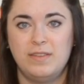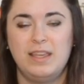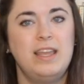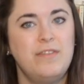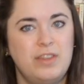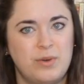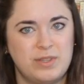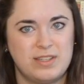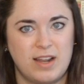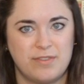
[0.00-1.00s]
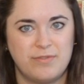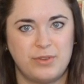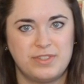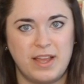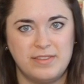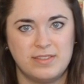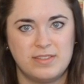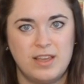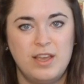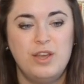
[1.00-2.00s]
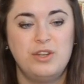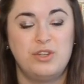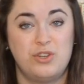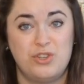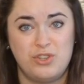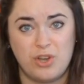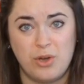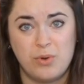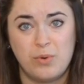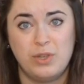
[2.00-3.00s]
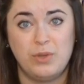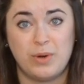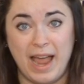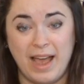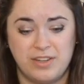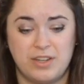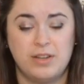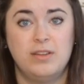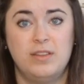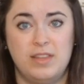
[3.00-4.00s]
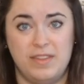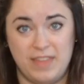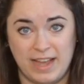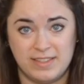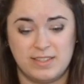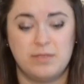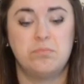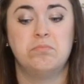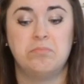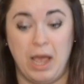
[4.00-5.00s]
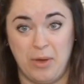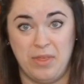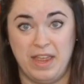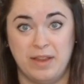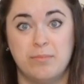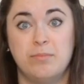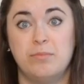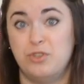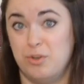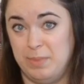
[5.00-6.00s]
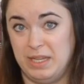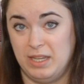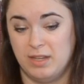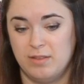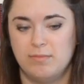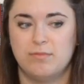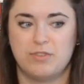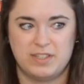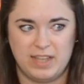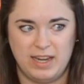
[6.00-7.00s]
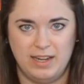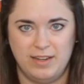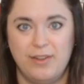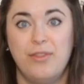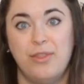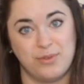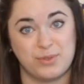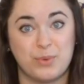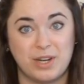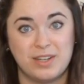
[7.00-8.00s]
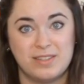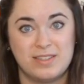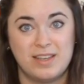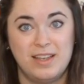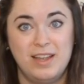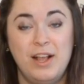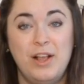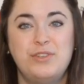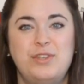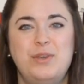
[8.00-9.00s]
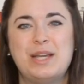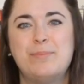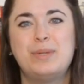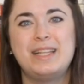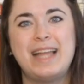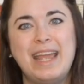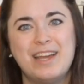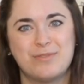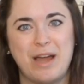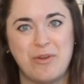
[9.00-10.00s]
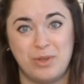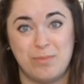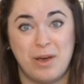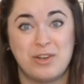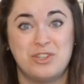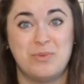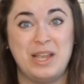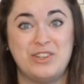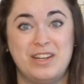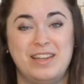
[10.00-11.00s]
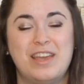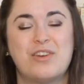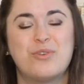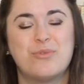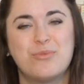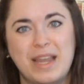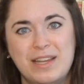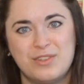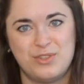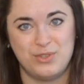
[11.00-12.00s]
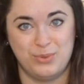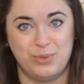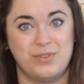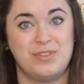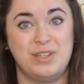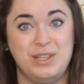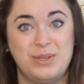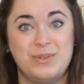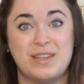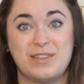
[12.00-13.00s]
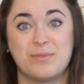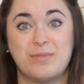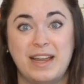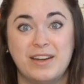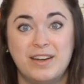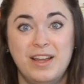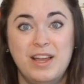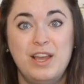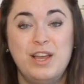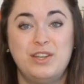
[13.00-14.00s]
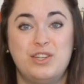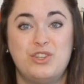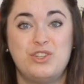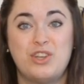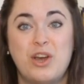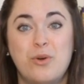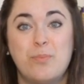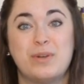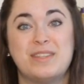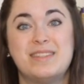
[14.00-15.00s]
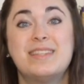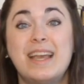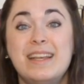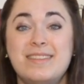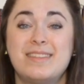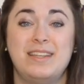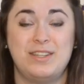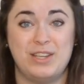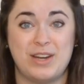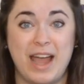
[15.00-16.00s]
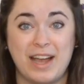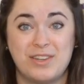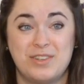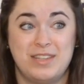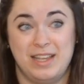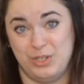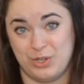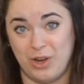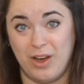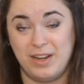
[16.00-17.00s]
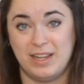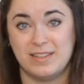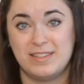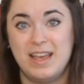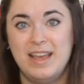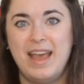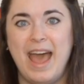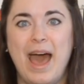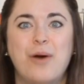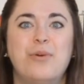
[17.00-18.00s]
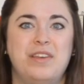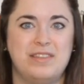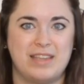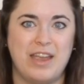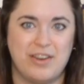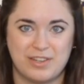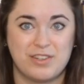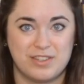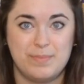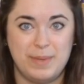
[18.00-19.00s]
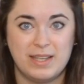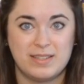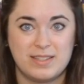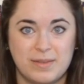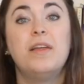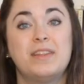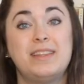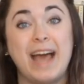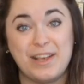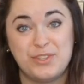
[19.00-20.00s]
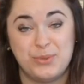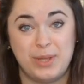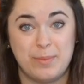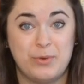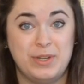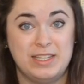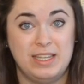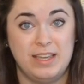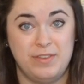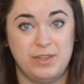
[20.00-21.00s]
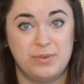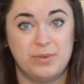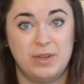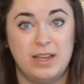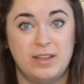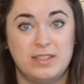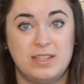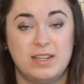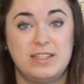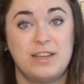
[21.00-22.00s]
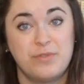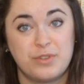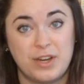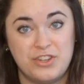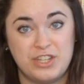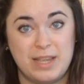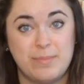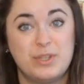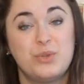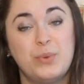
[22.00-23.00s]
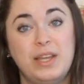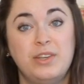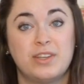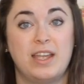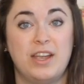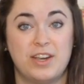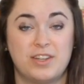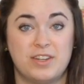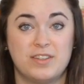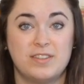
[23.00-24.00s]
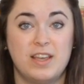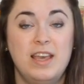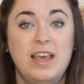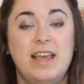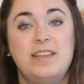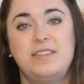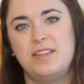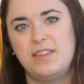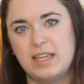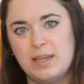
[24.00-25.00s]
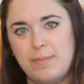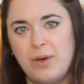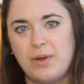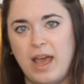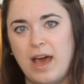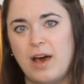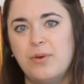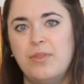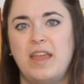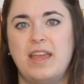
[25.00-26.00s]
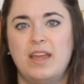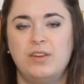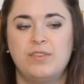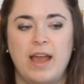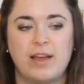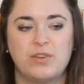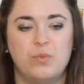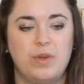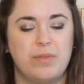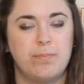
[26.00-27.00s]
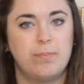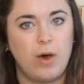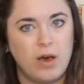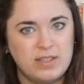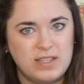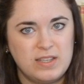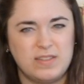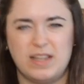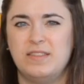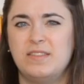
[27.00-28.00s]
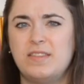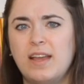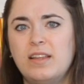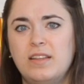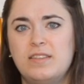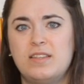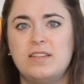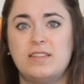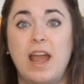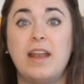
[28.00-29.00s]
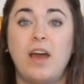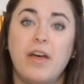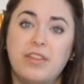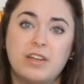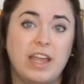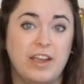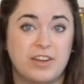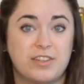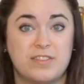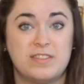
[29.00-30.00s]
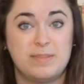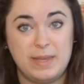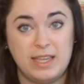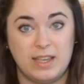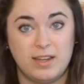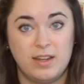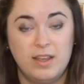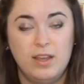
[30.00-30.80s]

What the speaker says: even though it's not a full sentence, to show your actor that that's how they should be reciting those words. So you can play around with punctuation. They're great tools to use as a writer to show precisely to your actors and your audience how this character speaks. The last tool I'm going to give you to differentiate between your characters is to think about how they interact with pauses and silences and other characters speaking.